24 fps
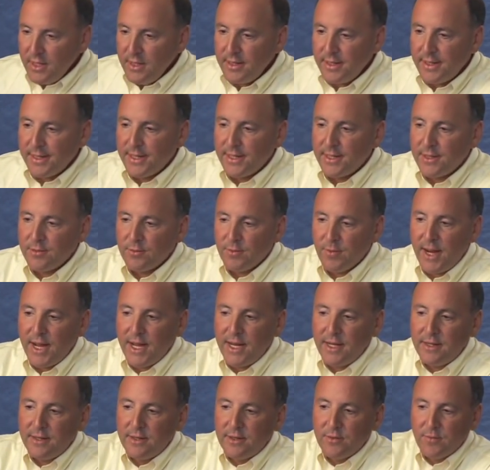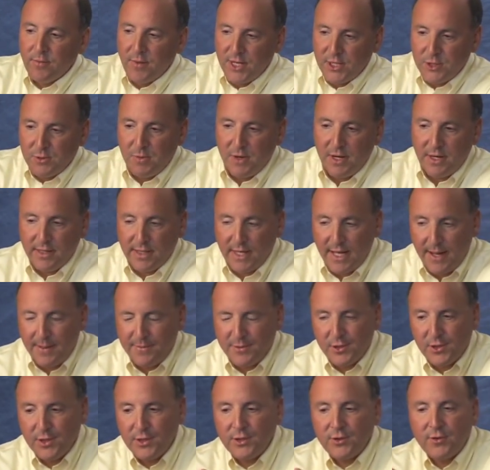uh, ran Regmon,
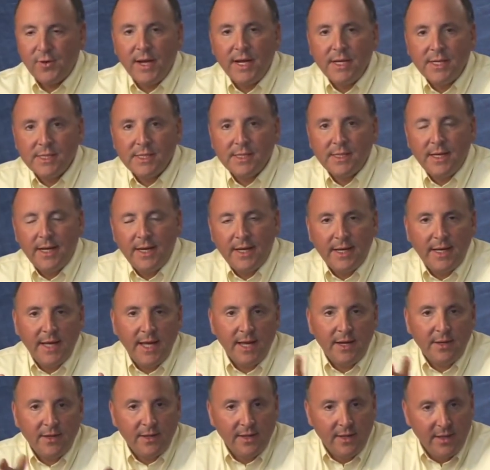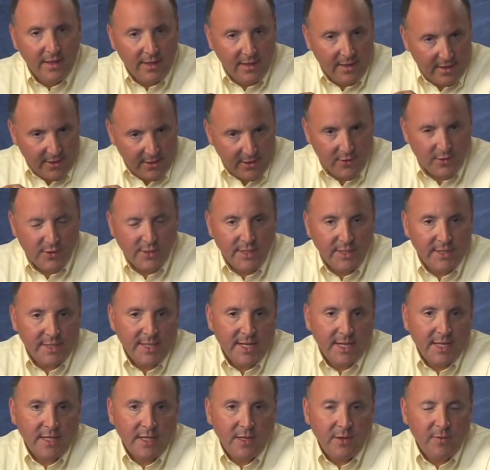captured a trace, and again, using the
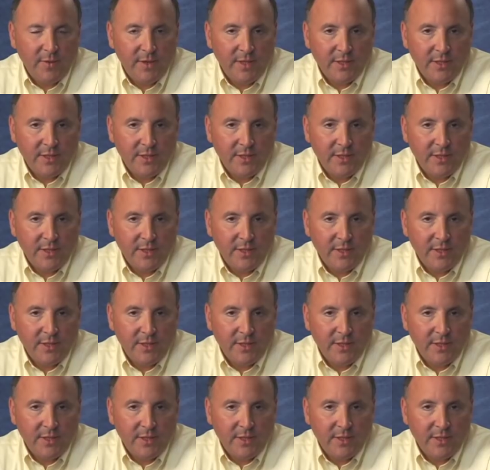technique we